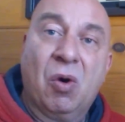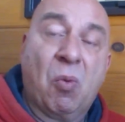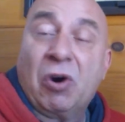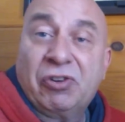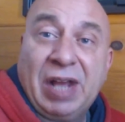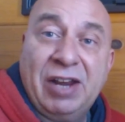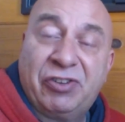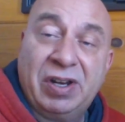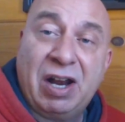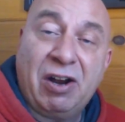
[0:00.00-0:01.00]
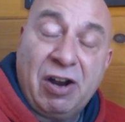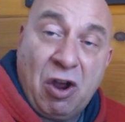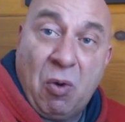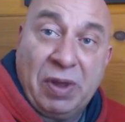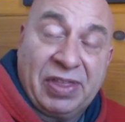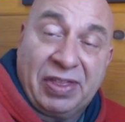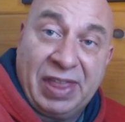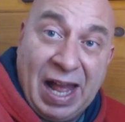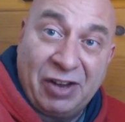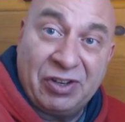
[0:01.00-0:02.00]
Worst case scenario, with the
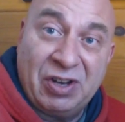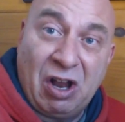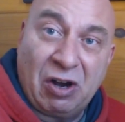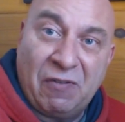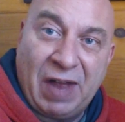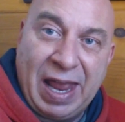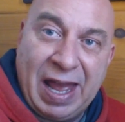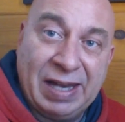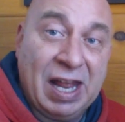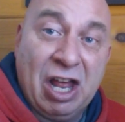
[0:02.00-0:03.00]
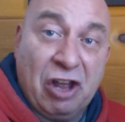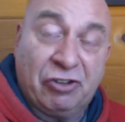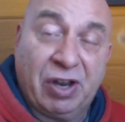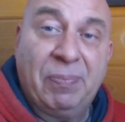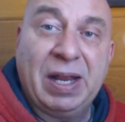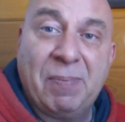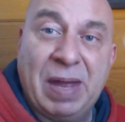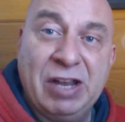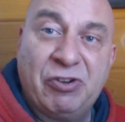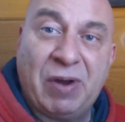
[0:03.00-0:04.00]
$1,000 van, something
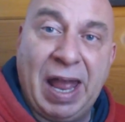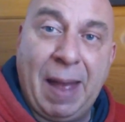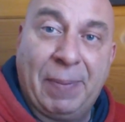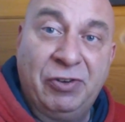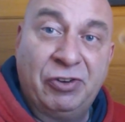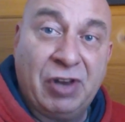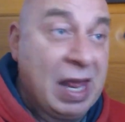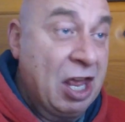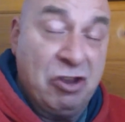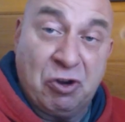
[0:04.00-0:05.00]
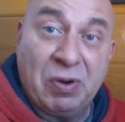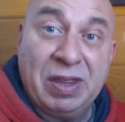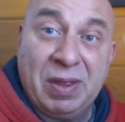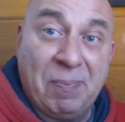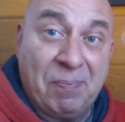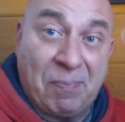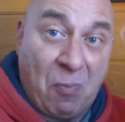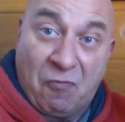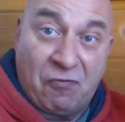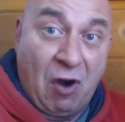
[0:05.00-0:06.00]
major happens, you're in the
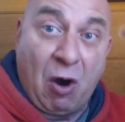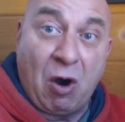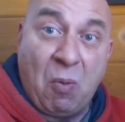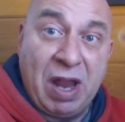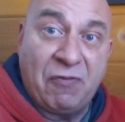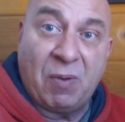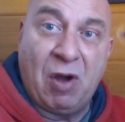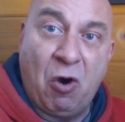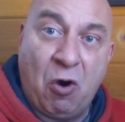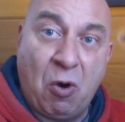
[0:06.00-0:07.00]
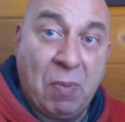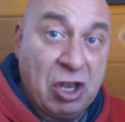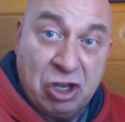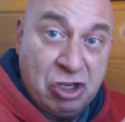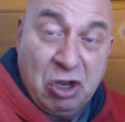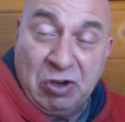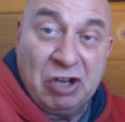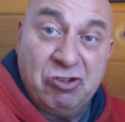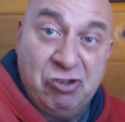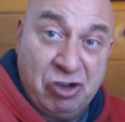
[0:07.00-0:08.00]
far away from home, you
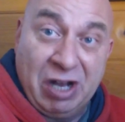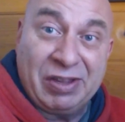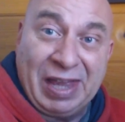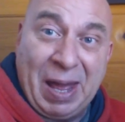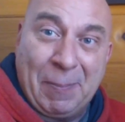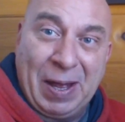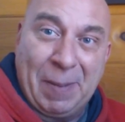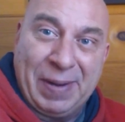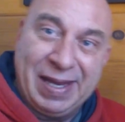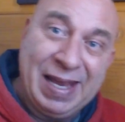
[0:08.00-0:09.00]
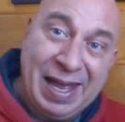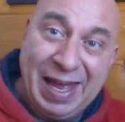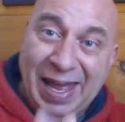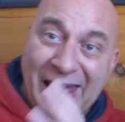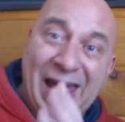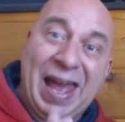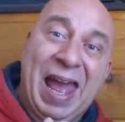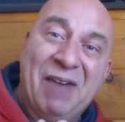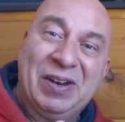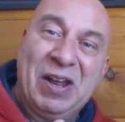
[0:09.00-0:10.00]
can junk that puppy,
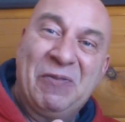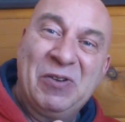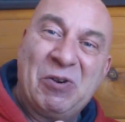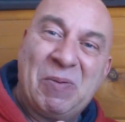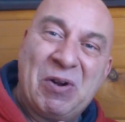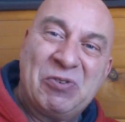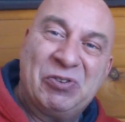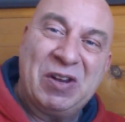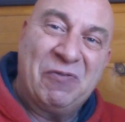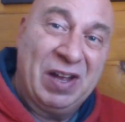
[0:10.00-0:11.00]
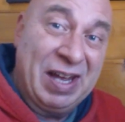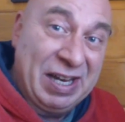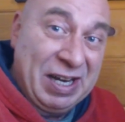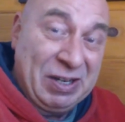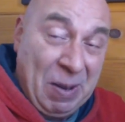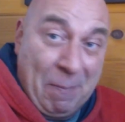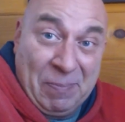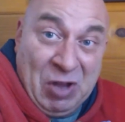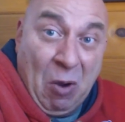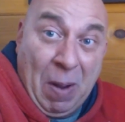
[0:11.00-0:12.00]
have enough in your emergency fund to
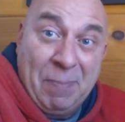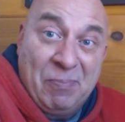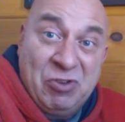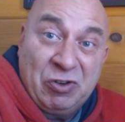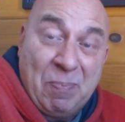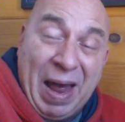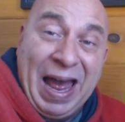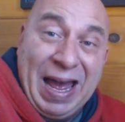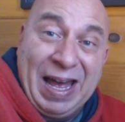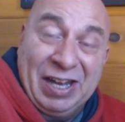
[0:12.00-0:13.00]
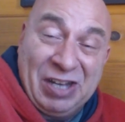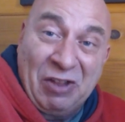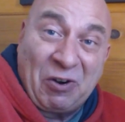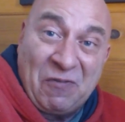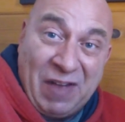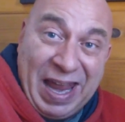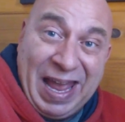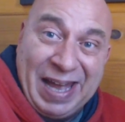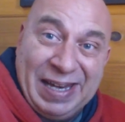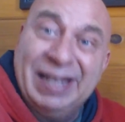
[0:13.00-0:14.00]
go and just buy another
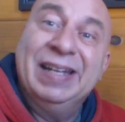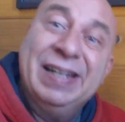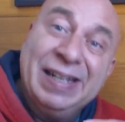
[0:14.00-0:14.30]
van